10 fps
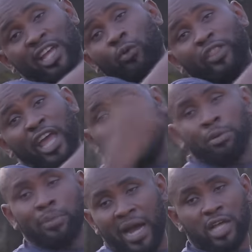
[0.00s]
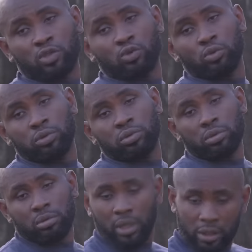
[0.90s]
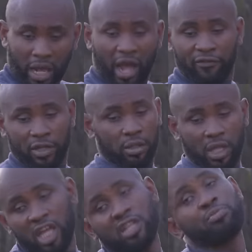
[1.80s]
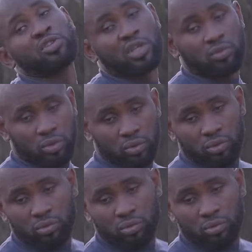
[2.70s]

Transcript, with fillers: are, what are you coming to my house to do? And I don't have any, any business with you.